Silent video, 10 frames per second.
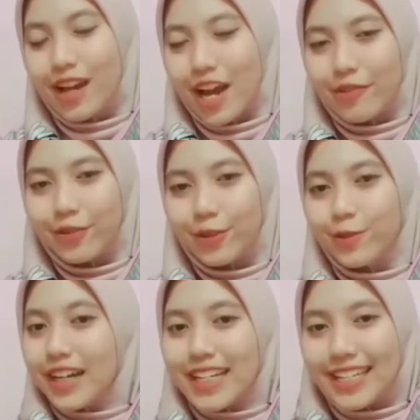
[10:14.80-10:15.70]
have
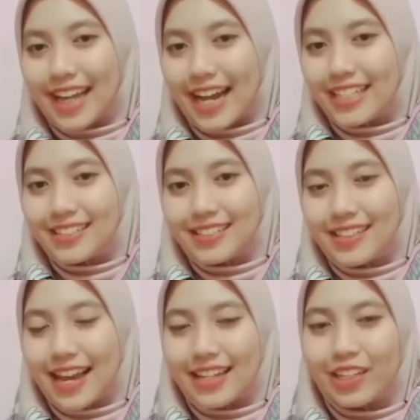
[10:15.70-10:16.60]
to recognize
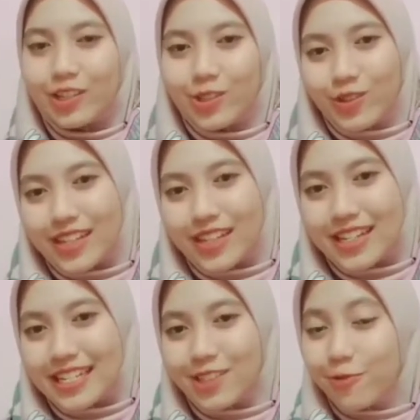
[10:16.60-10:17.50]
that your students
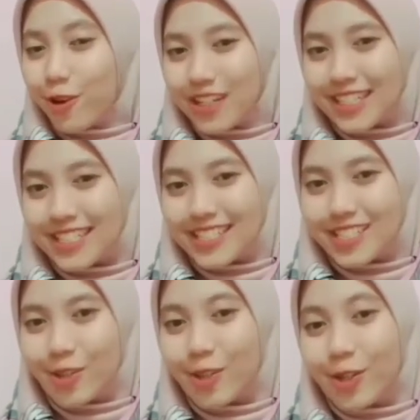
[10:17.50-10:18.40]
focus or
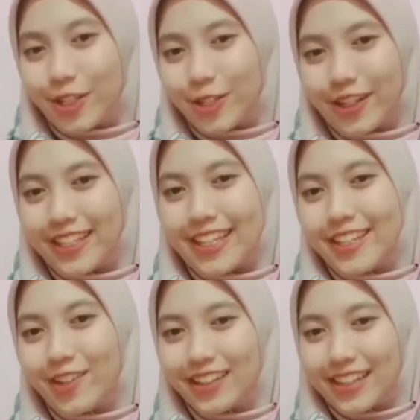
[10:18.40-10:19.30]
not in your
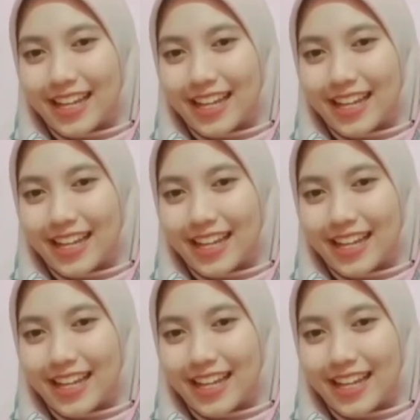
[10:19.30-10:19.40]
class.